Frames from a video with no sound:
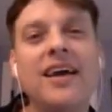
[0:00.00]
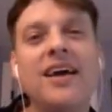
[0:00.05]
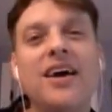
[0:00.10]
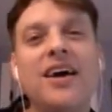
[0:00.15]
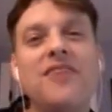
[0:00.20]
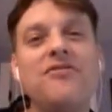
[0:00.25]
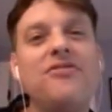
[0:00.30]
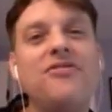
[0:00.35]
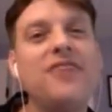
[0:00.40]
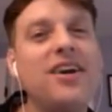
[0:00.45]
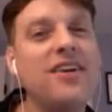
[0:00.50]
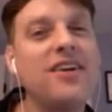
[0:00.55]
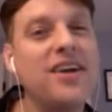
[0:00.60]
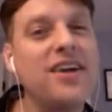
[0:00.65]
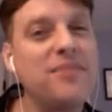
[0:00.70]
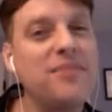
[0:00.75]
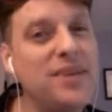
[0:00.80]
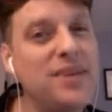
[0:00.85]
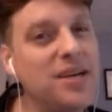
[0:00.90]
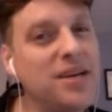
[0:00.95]
A very
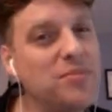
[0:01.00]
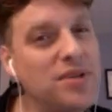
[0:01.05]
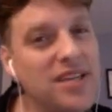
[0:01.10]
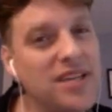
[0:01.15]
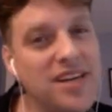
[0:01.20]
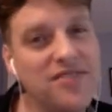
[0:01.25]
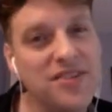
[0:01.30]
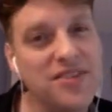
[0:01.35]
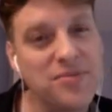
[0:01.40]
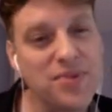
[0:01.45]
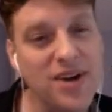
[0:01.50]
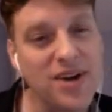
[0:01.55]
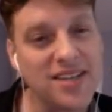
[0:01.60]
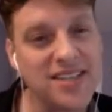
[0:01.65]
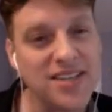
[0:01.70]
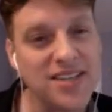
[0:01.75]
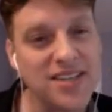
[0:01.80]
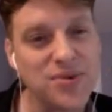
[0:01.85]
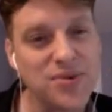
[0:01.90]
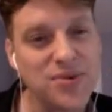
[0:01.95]
big belief in
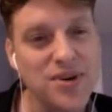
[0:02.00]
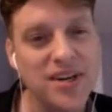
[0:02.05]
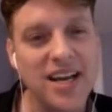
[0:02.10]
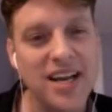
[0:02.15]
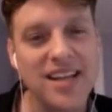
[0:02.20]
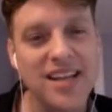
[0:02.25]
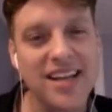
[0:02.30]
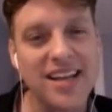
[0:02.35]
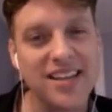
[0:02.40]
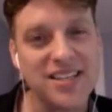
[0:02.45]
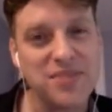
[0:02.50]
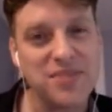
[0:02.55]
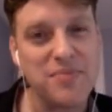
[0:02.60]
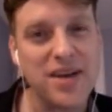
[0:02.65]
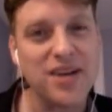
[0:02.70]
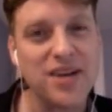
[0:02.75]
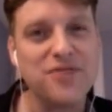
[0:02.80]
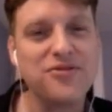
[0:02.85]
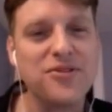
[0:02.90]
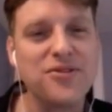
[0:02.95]
process work, I like this
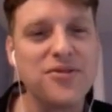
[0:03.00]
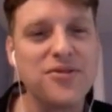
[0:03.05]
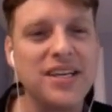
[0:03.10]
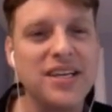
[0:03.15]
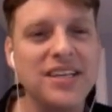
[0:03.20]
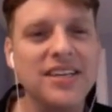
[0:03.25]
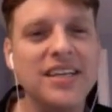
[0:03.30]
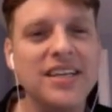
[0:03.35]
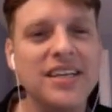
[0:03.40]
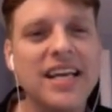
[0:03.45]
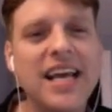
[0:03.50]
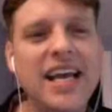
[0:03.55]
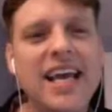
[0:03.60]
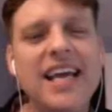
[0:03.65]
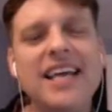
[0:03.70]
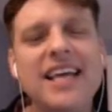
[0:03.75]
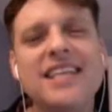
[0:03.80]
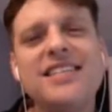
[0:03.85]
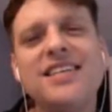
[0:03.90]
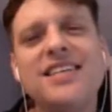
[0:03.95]
megaphone here,
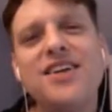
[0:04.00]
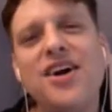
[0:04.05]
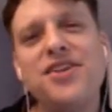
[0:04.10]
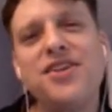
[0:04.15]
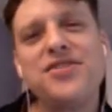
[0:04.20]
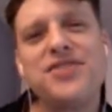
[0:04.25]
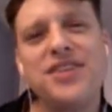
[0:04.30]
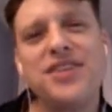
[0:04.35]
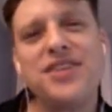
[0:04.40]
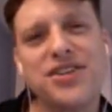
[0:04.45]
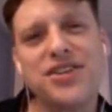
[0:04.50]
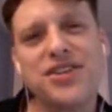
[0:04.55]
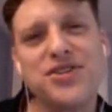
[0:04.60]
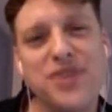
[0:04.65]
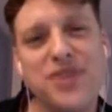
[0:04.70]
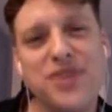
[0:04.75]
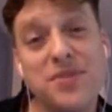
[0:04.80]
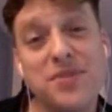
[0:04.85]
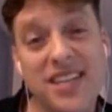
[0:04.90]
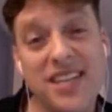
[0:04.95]
is that altered and
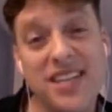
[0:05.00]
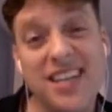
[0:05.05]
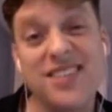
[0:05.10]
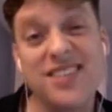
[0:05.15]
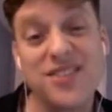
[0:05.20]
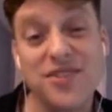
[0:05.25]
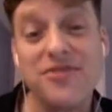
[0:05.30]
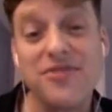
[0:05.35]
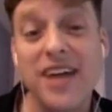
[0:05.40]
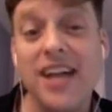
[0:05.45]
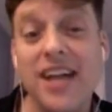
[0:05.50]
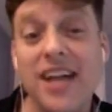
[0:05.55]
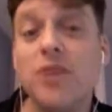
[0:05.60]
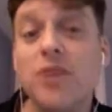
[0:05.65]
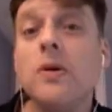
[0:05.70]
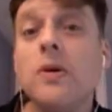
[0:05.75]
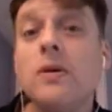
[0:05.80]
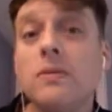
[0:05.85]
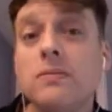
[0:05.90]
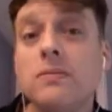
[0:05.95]
extreme states are
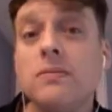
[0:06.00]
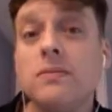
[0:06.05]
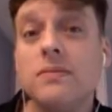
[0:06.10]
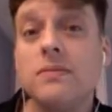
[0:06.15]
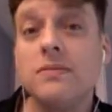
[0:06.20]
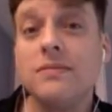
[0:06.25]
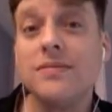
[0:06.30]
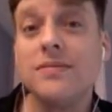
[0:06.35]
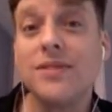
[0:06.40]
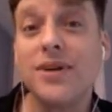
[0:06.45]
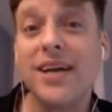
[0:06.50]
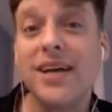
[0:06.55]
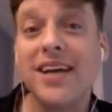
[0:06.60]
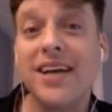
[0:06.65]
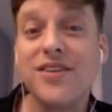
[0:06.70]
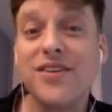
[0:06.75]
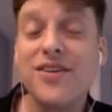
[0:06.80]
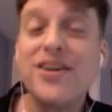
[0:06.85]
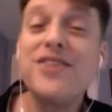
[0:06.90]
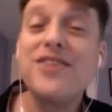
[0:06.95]
valuable. Okay,
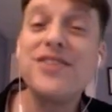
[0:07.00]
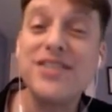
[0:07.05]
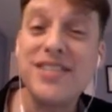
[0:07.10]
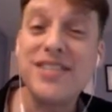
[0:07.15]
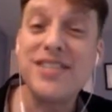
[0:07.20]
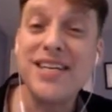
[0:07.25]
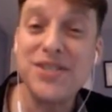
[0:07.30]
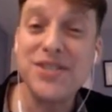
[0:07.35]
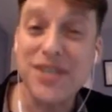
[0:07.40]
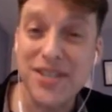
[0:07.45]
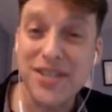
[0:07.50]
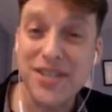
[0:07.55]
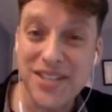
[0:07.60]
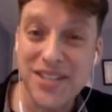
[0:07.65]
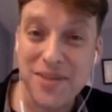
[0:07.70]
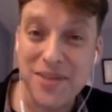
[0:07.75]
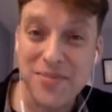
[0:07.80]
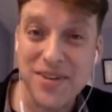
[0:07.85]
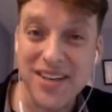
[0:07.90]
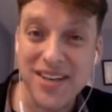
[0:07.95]
they're here to teach us
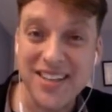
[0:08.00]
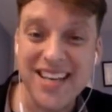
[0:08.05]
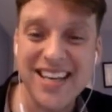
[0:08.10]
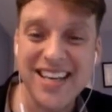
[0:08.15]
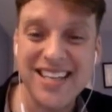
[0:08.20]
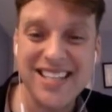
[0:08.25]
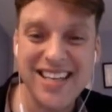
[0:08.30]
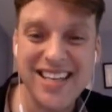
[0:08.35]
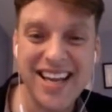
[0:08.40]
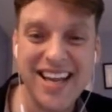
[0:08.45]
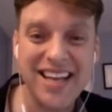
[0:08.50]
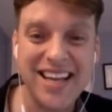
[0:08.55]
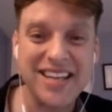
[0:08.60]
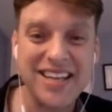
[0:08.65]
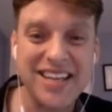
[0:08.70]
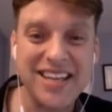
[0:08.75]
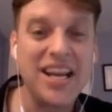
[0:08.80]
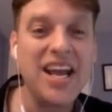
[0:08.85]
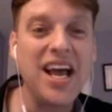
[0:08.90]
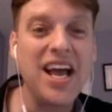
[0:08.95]
something. They
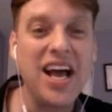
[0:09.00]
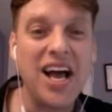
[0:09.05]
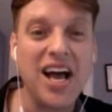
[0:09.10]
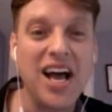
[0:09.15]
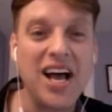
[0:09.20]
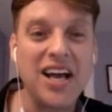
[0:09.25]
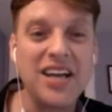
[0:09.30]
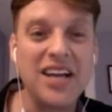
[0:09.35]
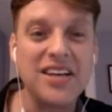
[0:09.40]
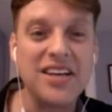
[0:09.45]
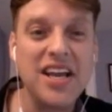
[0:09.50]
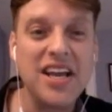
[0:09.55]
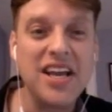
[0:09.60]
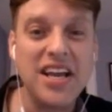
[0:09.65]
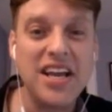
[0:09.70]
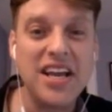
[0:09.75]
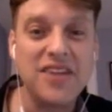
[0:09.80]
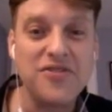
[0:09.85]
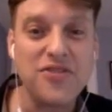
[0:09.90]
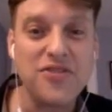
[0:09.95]
contain uh,
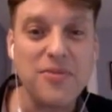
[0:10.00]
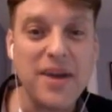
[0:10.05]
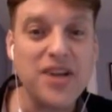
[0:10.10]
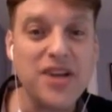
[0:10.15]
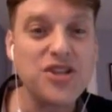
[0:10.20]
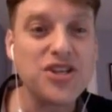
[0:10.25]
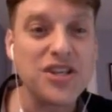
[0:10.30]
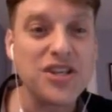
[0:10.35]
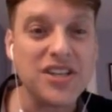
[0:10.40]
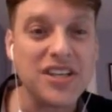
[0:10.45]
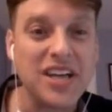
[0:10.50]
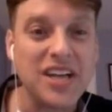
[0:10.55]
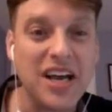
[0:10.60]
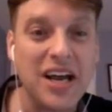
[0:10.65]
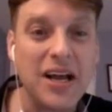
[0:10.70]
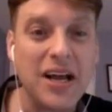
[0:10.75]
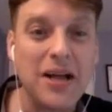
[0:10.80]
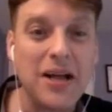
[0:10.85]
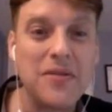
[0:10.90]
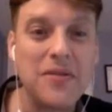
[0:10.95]
information
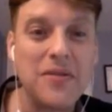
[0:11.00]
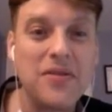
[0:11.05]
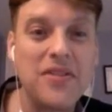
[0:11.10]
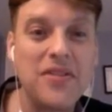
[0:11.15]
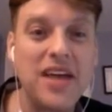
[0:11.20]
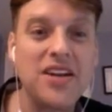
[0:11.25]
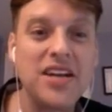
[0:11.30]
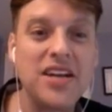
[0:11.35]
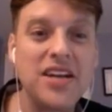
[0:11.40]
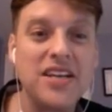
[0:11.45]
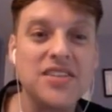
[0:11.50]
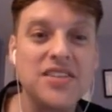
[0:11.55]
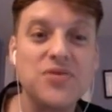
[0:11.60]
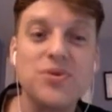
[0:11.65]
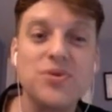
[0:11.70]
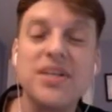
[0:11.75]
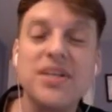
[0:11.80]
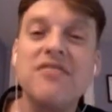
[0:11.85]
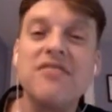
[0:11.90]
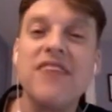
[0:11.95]
uh, that is
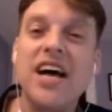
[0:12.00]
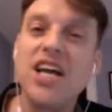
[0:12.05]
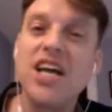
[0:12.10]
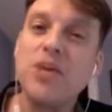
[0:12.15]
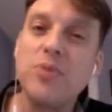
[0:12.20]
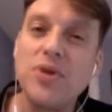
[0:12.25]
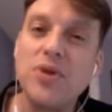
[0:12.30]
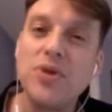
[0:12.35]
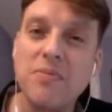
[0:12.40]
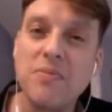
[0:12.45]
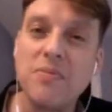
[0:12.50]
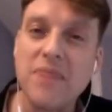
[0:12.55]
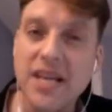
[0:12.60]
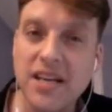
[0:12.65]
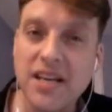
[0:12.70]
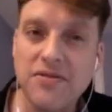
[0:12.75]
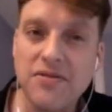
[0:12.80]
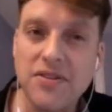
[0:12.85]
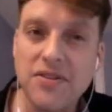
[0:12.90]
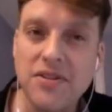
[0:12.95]
really valuable and
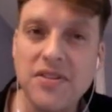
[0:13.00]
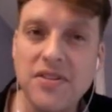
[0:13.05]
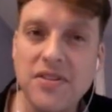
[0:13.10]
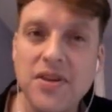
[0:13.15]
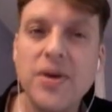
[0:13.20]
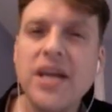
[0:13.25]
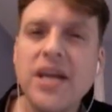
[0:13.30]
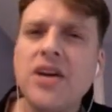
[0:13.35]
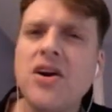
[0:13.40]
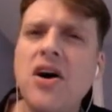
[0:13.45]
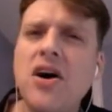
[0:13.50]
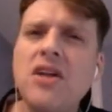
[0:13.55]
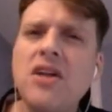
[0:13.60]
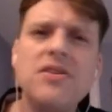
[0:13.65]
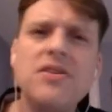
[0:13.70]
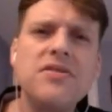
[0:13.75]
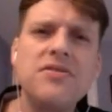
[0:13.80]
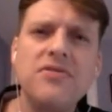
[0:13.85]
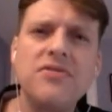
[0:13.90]
meaningful that we can all learn